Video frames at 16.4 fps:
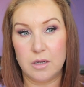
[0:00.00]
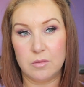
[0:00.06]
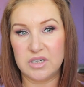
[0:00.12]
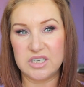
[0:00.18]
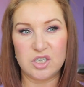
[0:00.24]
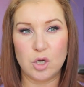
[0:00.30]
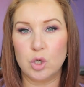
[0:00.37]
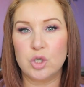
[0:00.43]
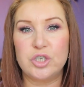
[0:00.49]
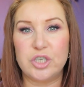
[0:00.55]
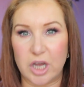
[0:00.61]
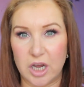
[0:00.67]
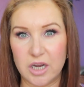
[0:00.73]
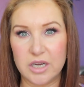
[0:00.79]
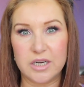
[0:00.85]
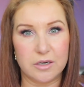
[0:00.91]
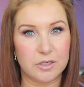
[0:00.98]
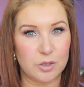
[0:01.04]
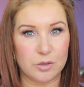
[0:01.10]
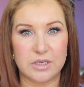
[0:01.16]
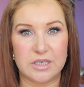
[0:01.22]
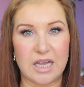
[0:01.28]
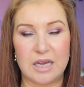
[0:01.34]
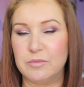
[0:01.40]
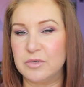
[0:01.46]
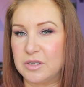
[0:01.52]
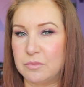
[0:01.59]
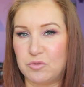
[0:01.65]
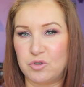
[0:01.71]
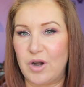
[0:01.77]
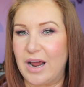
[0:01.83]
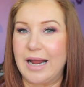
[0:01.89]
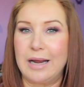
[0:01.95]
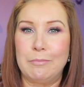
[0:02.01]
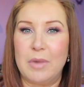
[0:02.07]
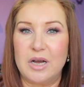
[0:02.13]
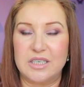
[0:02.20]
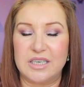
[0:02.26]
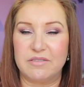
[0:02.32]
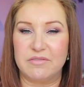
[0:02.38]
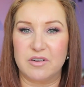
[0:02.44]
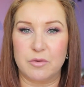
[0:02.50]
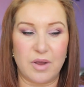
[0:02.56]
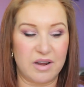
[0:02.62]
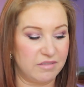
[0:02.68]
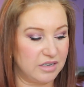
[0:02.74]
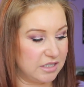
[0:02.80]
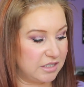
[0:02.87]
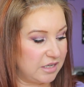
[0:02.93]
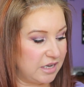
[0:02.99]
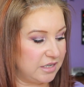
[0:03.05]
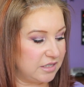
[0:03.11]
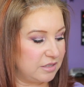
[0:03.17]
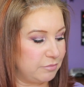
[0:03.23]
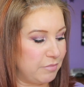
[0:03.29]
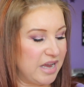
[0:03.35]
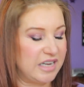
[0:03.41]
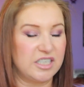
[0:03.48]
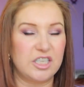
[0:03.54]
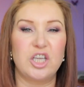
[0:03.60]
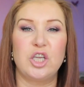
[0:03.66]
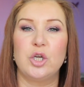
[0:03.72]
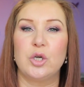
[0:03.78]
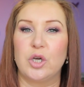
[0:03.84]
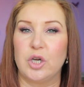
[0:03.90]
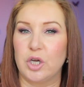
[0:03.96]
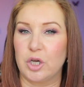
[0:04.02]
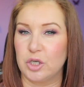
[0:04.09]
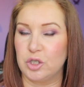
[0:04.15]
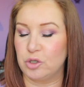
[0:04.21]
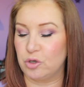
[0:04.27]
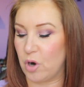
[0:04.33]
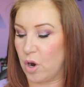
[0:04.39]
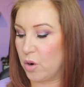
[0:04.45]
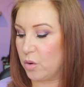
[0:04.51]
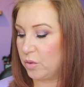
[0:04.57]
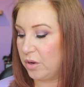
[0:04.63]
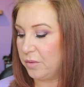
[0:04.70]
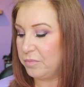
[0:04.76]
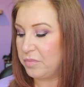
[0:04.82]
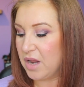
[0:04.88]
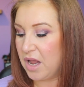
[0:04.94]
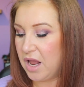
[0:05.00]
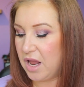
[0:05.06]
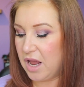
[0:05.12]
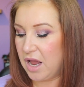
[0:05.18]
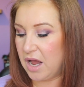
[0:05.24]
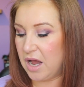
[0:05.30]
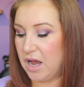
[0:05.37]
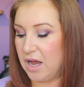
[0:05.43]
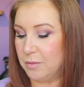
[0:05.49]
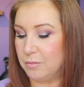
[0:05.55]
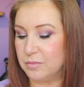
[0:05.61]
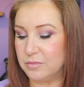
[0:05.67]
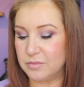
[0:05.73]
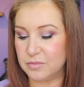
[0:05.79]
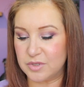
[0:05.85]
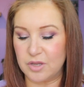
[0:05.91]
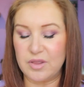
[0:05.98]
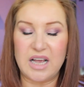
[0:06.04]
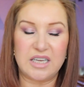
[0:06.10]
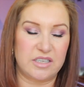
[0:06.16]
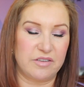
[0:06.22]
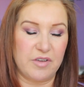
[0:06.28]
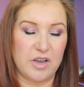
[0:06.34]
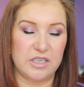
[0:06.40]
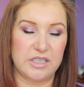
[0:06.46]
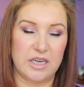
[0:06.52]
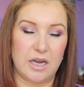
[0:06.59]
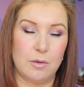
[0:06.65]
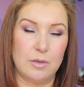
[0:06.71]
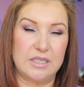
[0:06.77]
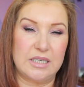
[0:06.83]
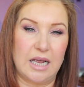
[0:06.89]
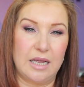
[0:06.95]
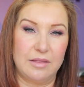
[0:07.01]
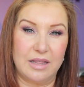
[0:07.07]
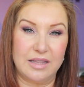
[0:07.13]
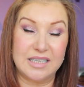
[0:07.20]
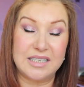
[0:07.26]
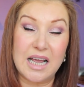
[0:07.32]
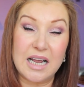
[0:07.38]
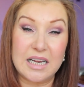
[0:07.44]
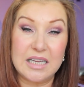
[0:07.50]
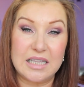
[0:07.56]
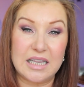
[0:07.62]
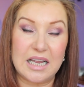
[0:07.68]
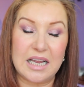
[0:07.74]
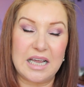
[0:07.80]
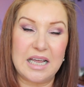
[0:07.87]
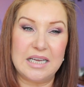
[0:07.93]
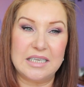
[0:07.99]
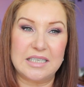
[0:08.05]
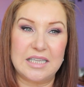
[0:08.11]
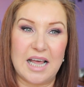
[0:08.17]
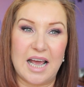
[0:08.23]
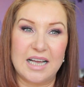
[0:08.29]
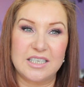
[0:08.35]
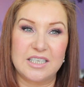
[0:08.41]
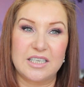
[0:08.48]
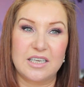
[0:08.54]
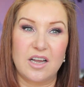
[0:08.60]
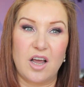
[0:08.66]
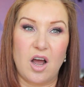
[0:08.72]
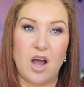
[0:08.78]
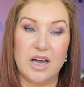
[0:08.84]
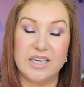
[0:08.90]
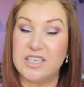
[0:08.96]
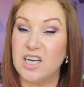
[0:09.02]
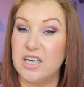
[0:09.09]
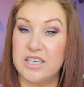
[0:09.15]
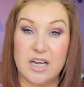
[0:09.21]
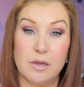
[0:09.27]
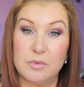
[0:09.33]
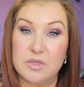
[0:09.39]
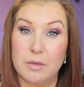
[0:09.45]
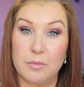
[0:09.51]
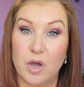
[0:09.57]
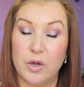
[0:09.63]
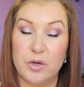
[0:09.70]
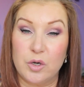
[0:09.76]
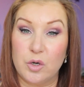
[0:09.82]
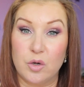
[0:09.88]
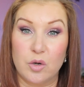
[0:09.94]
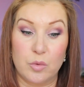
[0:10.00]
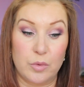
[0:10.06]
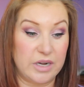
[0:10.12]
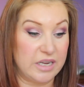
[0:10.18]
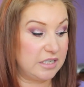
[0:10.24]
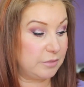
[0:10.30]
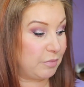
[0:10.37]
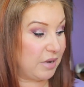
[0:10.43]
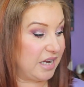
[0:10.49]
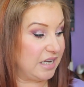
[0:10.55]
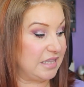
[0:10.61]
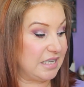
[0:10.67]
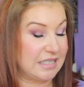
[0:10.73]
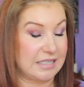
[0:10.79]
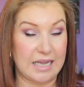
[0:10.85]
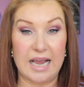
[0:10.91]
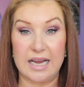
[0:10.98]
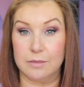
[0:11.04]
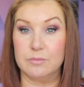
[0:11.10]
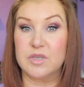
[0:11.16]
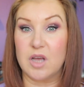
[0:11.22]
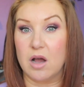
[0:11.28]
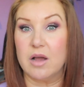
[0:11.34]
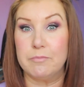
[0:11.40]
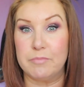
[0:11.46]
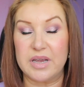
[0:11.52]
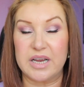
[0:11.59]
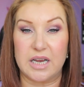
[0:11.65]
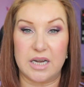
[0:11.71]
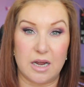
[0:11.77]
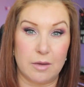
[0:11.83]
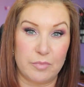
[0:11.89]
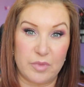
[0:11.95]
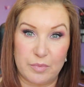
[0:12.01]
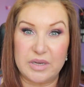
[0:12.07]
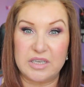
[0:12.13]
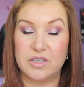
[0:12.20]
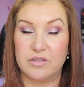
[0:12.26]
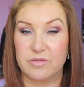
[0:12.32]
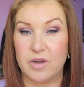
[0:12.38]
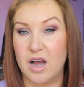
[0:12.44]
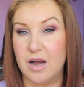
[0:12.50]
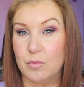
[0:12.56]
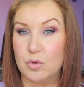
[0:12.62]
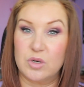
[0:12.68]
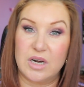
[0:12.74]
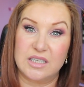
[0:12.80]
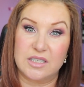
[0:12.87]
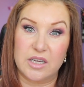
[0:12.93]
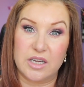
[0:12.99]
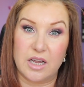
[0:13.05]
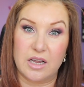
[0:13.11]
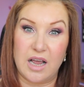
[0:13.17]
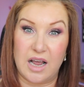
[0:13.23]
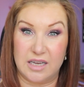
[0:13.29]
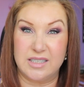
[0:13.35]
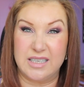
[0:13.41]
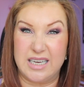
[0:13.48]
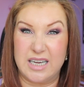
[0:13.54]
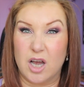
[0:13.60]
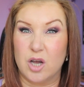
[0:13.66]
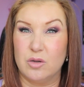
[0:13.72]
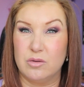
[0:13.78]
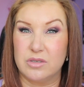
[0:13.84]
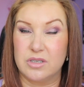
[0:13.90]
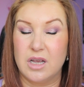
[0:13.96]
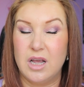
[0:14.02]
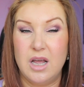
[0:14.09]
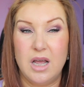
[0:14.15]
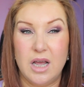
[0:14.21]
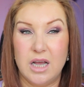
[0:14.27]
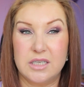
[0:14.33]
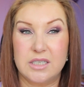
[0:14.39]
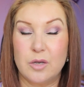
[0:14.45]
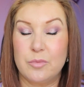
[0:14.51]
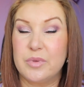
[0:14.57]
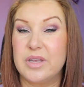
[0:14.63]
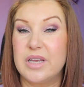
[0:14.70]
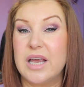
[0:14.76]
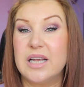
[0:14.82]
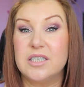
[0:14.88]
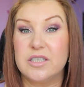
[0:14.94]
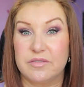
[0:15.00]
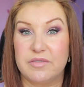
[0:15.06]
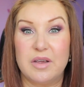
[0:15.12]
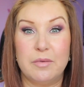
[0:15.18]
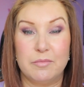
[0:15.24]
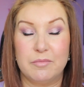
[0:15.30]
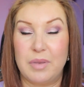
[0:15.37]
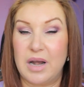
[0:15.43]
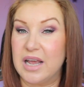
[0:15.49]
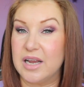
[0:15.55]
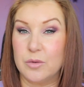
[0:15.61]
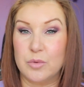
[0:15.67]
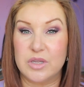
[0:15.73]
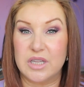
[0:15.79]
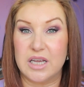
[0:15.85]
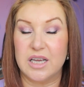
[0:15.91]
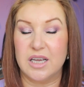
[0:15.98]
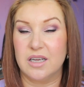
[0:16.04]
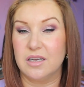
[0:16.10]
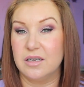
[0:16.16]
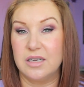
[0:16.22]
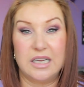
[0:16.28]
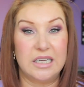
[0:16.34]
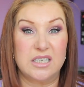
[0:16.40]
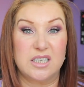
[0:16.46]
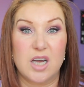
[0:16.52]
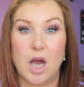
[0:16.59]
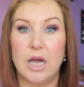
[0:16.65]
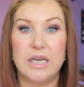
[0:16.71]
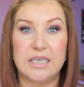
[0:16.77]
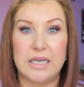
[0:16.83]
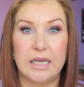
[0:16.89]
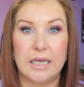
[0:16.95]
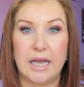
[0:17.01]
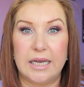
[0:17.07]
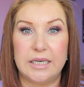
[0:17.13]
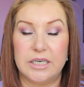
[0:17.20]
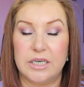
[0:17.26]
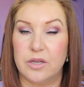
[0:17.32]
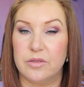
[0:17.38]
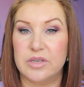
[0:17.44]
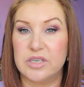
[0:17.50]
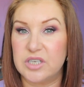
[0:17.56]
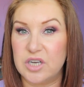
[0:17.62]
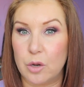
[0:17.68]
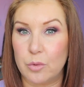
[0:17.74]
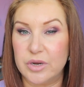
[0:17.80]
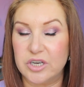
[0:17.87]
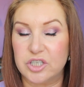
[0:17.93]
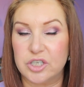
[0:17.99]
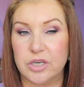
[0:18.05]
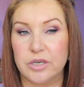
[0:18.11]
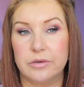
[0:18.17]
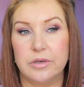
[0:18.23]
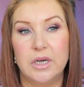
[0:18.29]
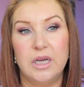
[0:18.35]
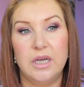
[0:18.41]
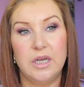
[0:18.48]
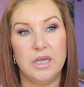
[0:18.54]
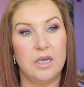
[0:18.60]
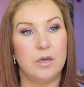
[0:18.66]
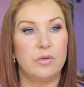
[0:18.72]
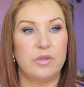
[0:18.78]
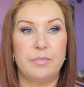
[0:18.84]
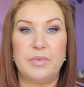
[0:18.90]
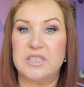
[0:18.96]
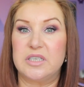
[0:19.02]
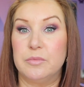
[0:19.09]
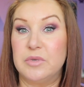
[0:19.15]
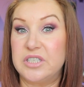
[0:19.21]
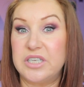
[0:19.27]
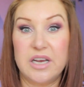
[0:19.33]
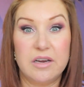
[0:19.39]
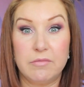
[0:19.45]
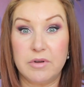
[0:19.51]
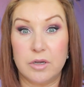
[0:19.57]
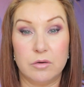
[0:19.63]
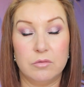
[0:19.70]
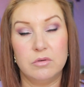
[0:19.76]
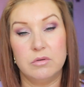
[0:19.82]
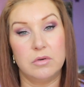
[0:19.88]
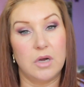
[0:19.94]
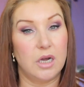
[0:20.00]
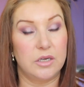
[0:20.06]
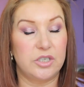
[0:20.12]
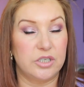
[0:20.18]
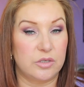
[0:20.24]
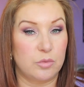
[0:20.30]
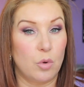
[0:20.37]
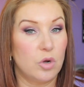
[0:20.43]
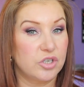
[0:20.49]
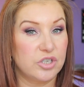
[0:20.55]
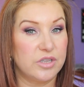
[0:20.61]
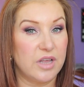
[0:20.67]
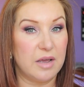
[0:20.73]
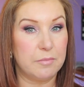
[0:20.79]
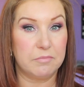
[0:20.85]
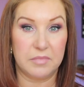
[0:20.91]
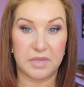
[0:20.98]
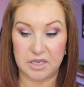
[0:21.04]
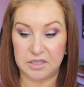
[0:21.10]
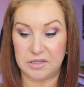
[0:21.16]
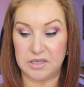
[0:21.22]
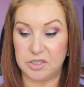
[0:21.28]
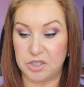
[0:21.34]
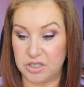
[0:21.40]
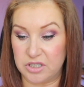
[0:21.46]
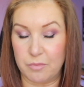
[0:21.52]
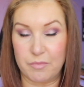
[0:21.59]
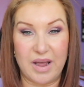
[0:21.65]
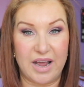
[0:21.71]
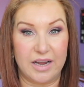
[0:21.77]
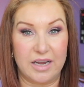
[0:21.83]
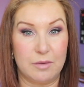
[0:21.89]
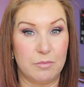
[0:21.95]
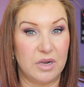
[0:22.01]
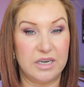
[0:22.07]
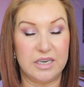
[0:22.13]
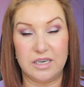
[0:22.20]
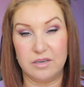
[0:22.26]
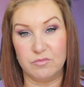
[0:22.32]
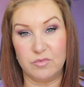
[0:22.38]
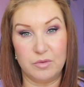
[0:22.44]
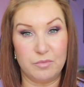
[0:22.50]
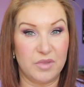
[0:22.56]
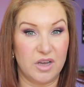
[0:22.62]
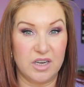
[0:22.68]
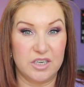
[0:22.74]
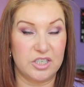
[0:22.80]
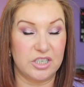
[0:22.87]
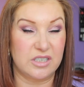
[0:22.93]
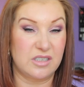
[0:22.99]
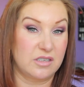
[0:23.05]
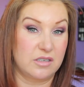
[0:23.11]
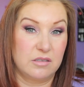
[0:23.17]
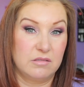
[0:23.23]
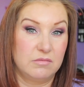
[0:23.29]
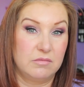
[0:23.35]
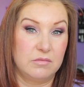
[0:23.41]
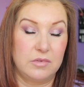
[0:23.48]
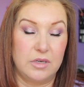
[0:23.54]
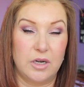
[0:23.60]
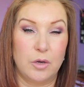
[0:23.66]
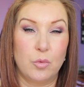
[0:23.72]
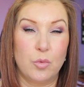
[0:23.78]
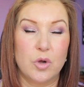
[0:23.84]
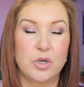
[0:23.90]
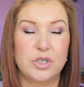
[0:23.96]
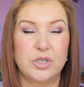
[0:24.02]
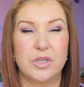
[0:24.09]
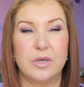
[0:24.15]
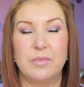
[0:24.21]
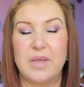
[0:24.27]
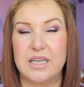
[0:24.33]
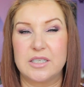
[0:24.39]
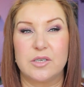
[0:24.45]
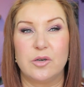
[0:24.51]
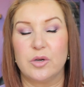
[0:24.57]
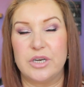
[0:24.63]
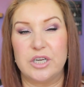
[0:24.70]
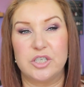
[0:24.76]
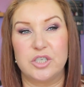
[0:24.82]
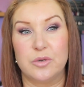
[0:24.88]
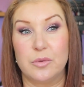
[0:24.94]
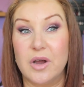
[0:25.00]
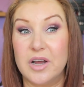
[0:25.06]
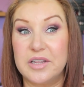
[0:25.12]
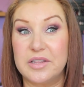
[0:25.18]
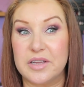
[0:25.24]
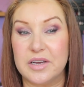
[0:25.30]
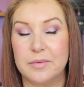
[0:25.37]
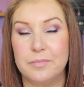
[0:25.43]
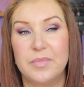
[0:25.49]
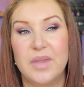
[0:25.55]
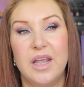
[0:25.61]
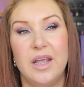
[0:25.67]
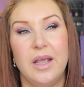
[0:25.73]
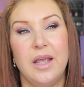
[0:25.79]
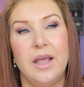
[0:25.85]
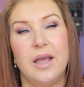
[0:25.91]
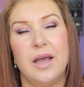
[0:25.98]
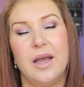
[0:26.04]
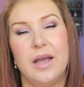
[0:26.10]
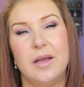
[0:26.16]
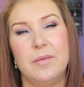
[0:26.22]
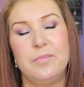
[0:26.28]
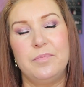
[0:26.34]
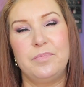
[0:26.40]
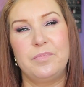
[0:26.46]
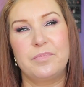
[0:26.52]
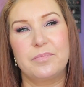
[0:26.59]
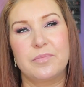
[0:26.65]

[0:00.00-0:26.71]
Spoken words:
But it's not dirt, you know, it's not the same as them dragging mud everywhere. It's mess that you can control. So that's the first thing I would say on that. The second thing is that I tidy up as I'm going along. When he's playing these games, I'm picking up the bits of cardboard as he goes. And so by the end of him playing with it, it's tidy again, you know, there's no issue. With the bits of material, I just wash them. There's just a bag in my linen room that I just, you know, wash them. That's not an issue either. And